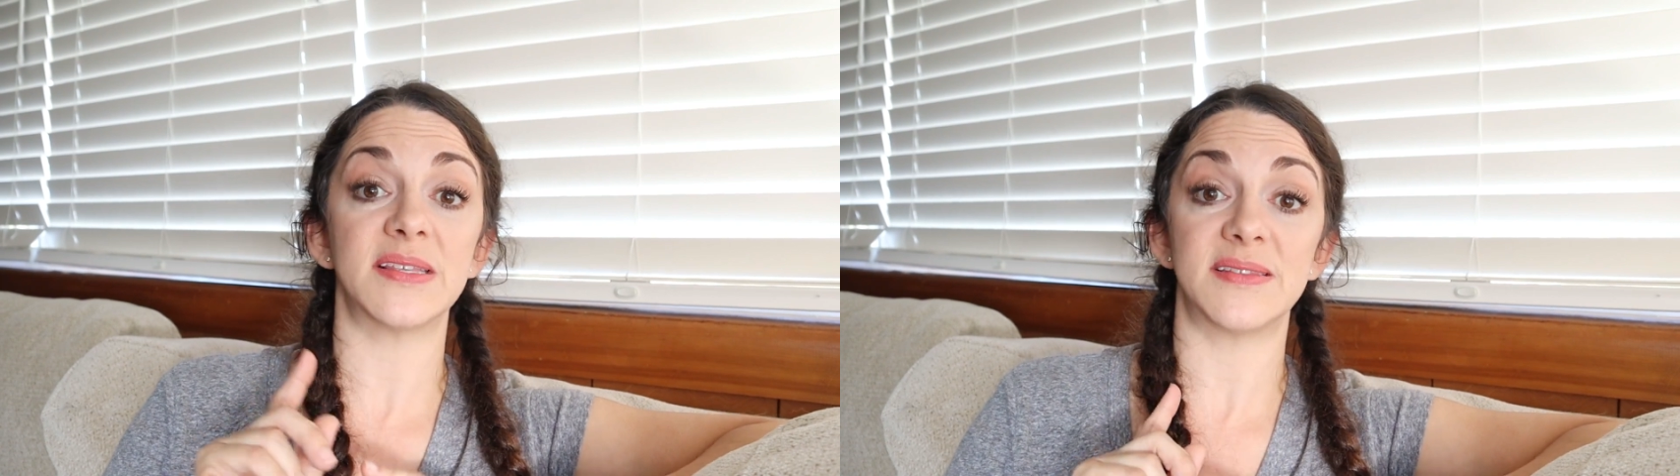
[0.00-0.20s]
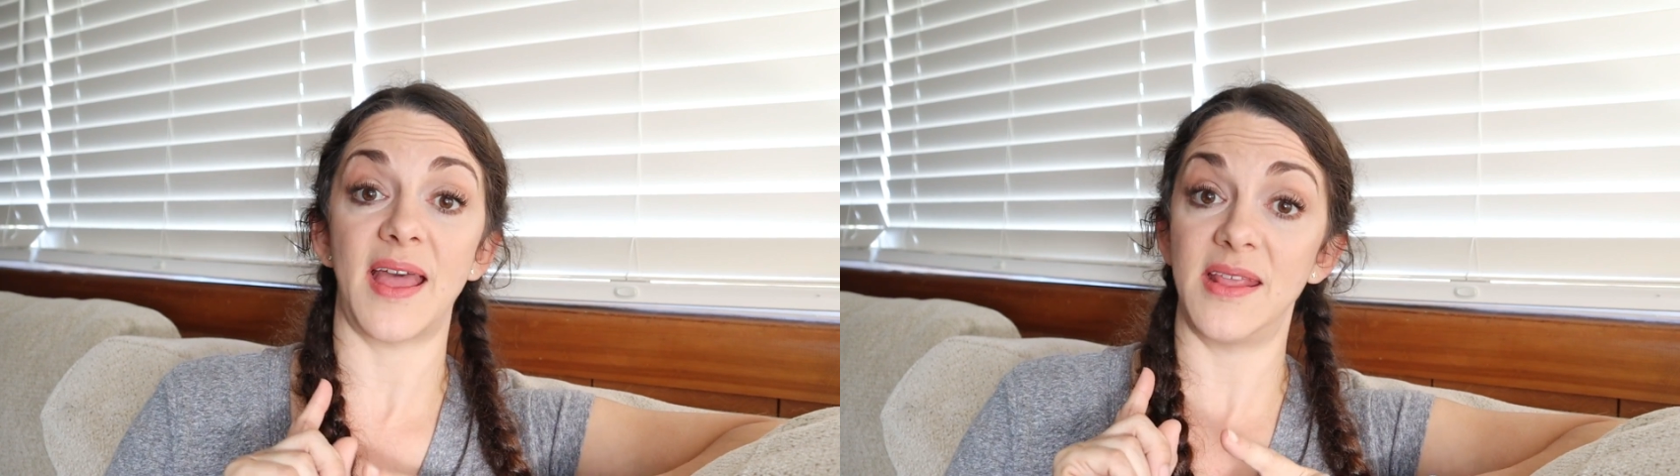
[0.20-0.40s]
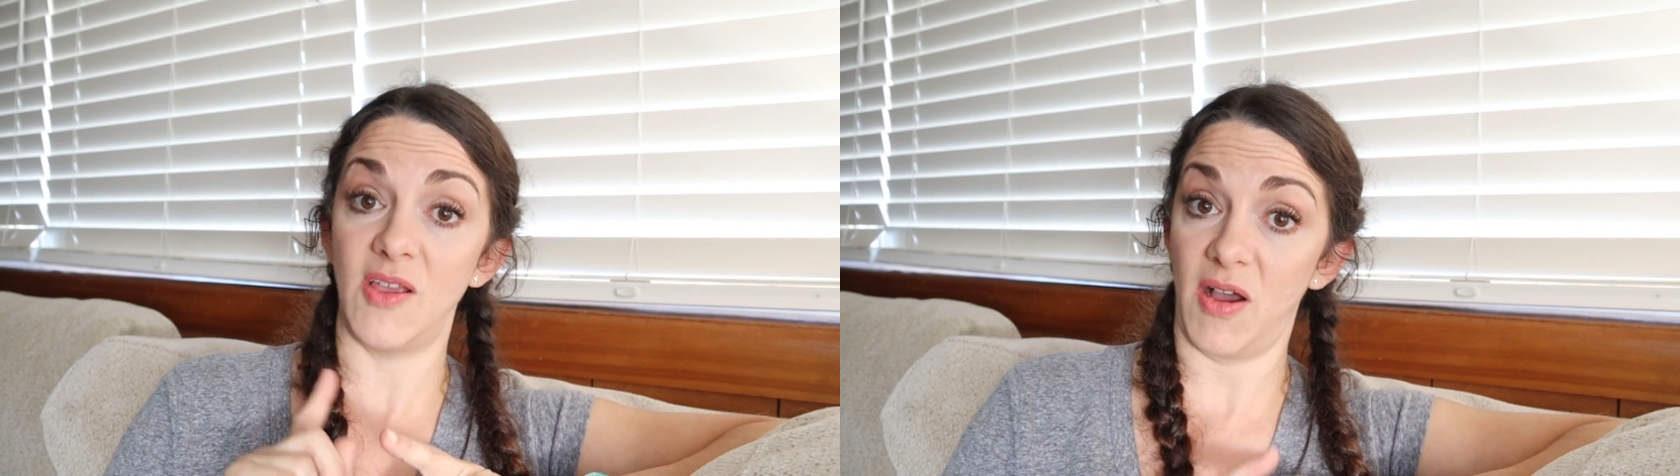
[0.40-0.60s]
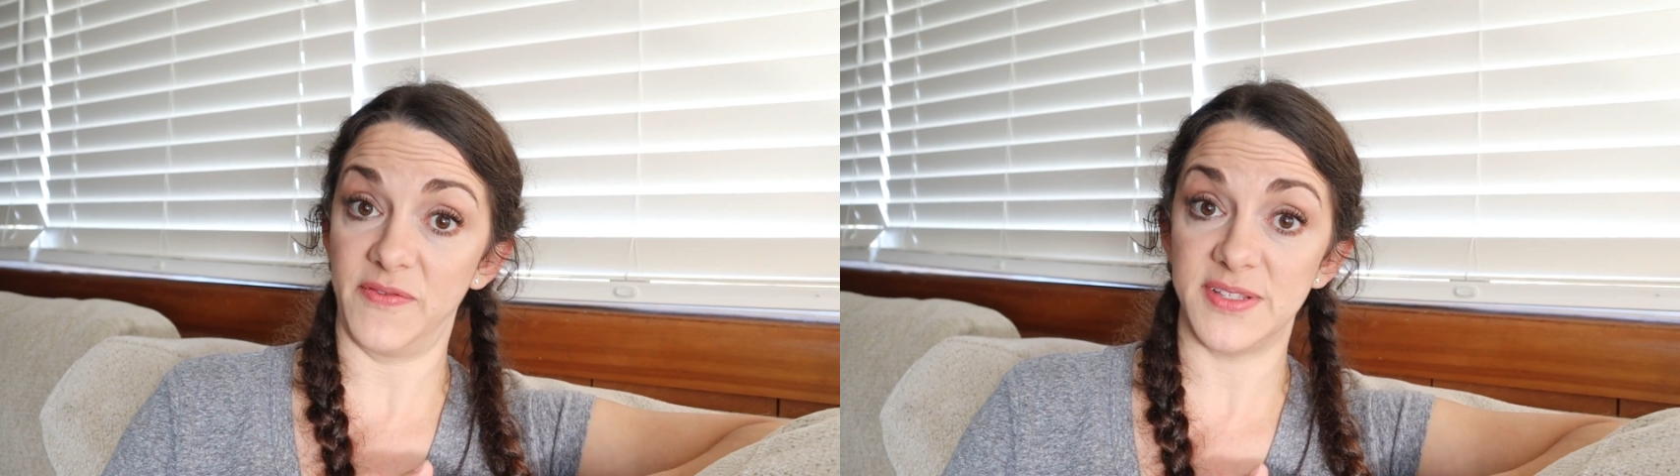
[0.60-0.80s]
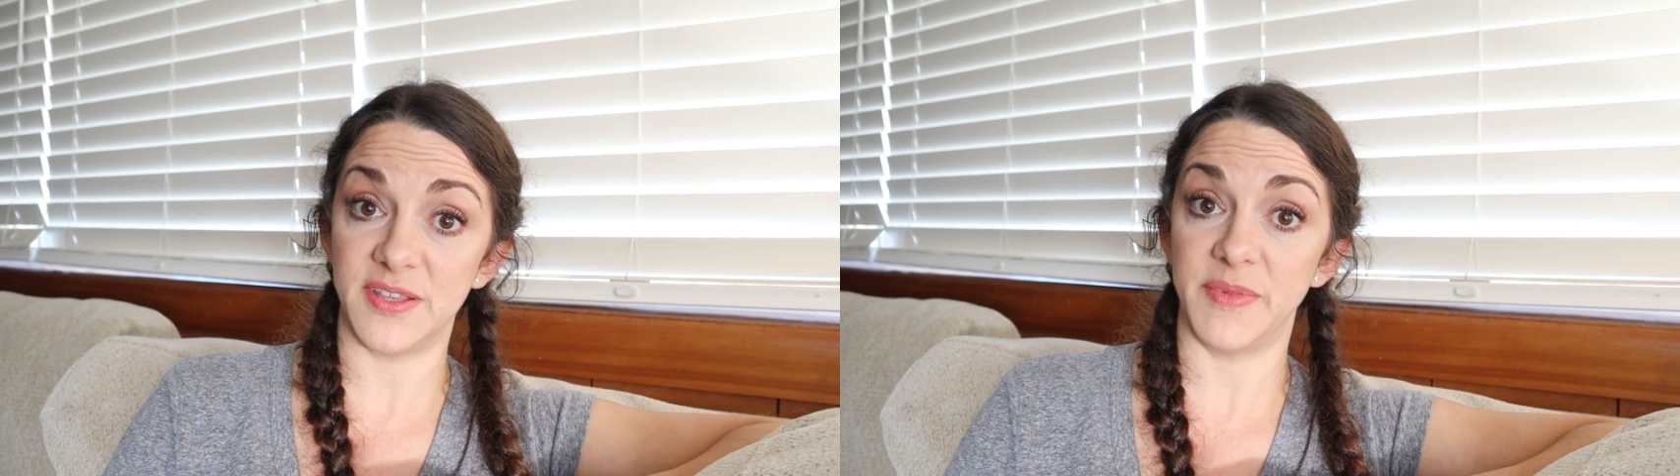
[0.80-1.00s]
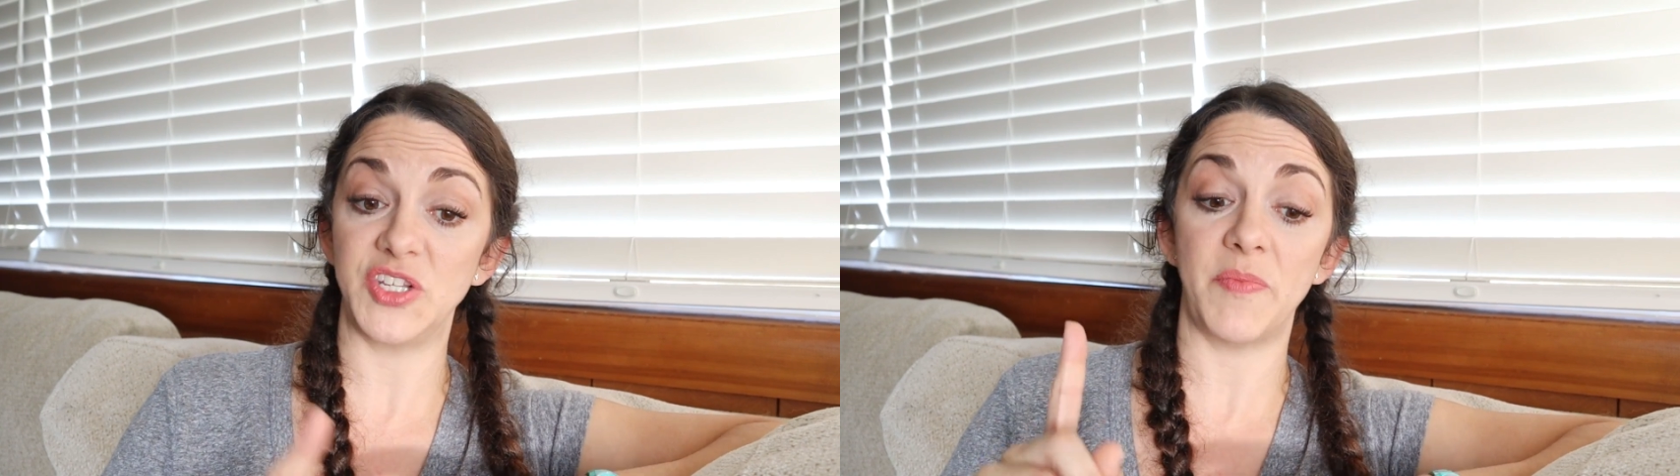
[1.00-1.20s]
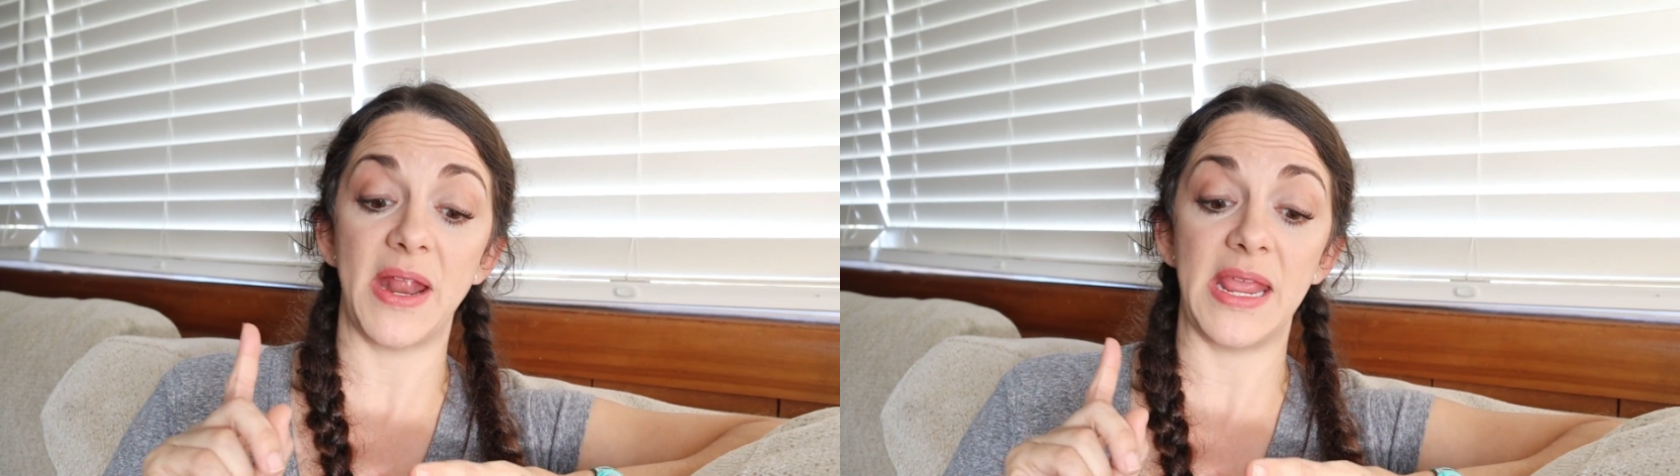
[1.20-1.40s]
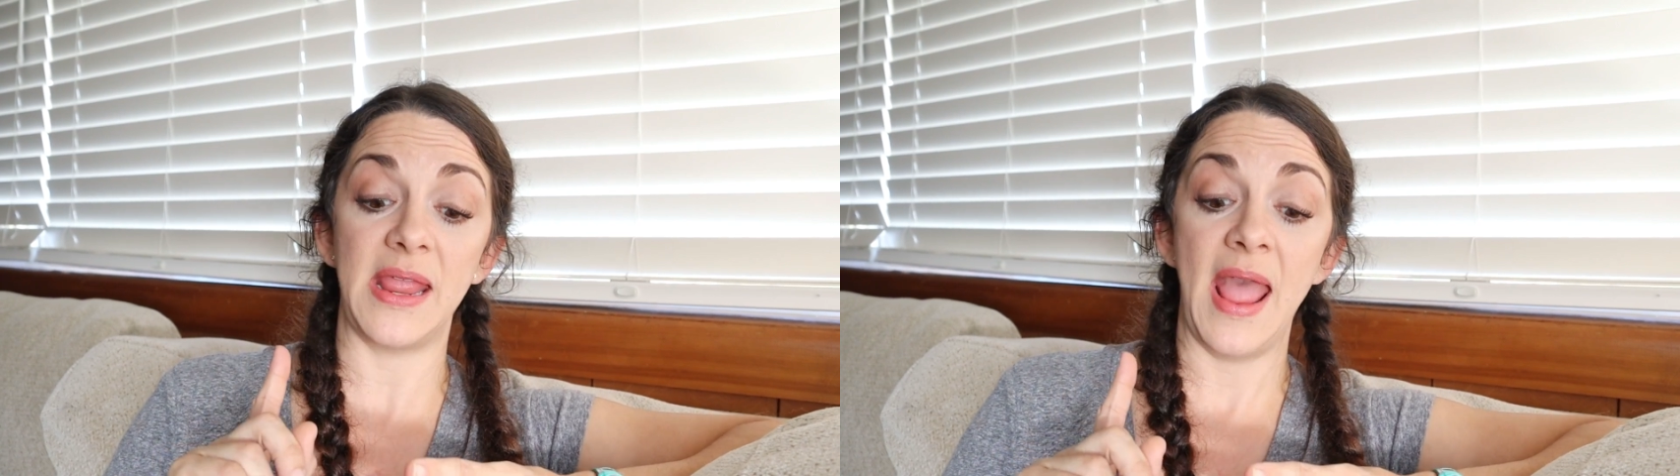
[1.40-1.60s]
is that he offered so much
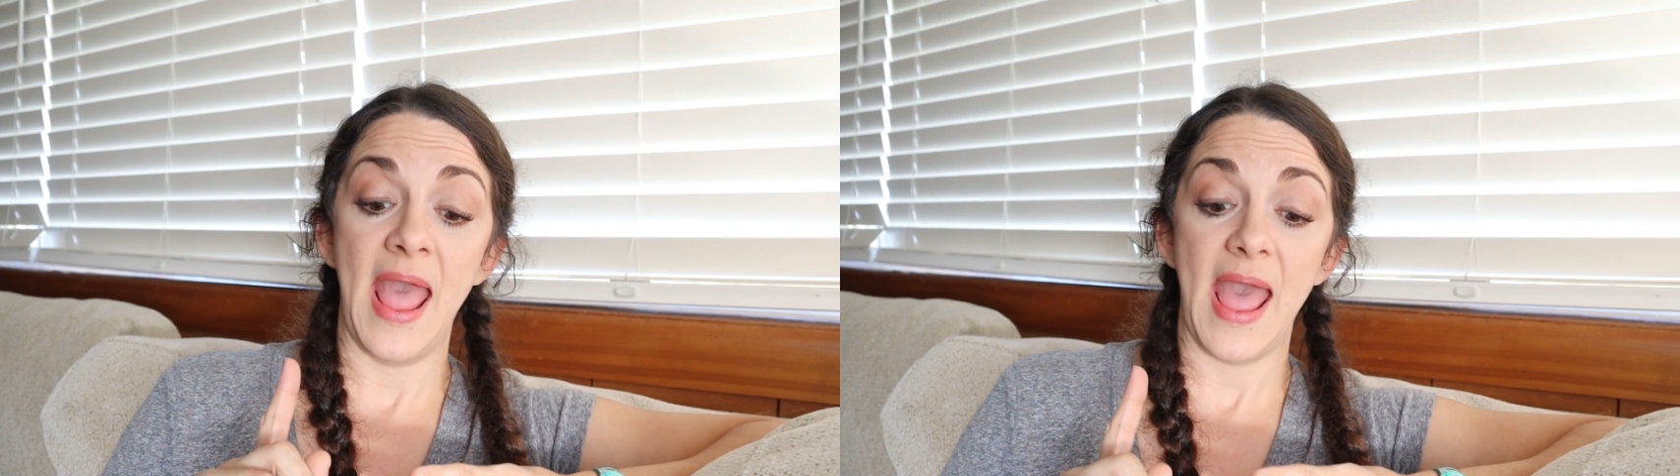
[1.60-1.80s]
money,